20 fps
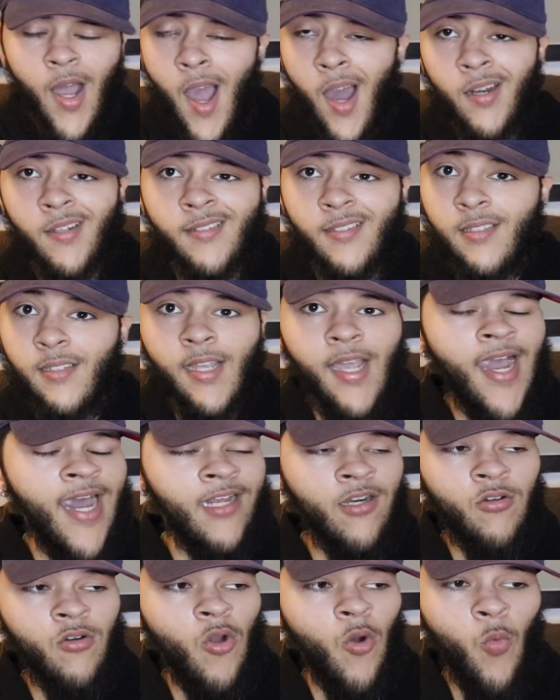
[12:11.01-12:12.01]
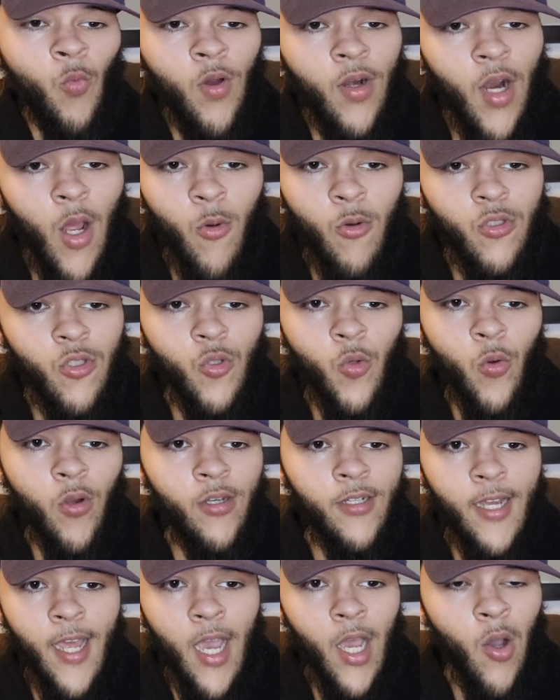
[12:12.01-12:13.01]
Honestly, I don't know what I was
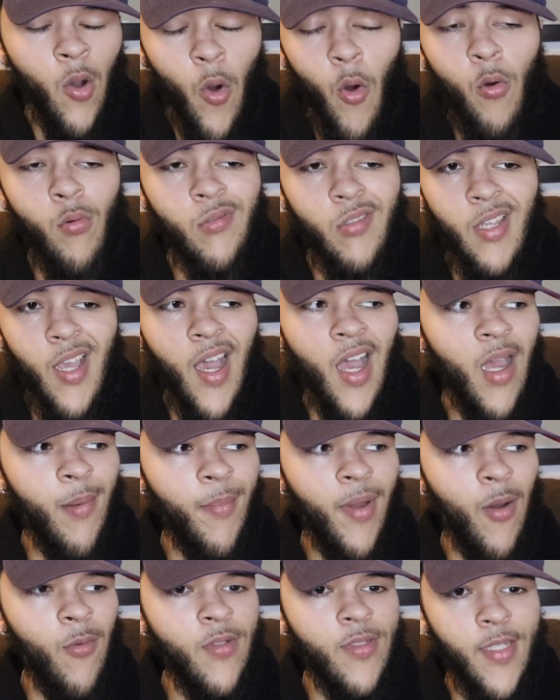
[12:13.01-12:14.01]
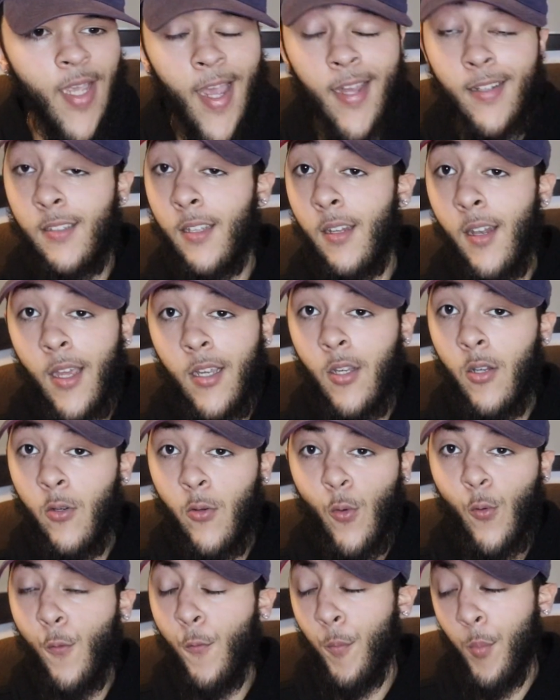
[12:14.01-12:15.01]
doing that whole time. I was acting like a
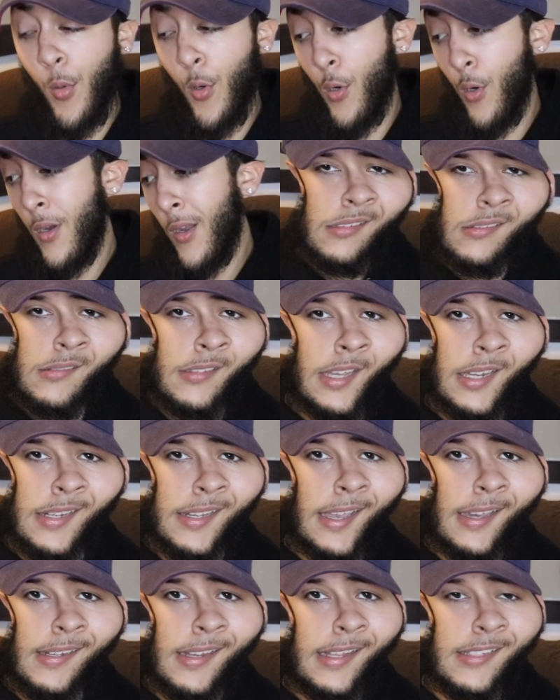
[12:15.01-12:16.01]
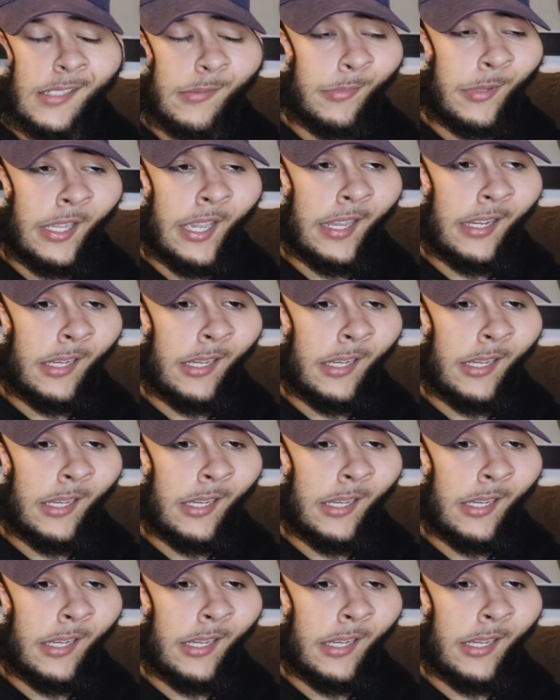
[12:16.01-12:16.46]
goofball. Then again, that's me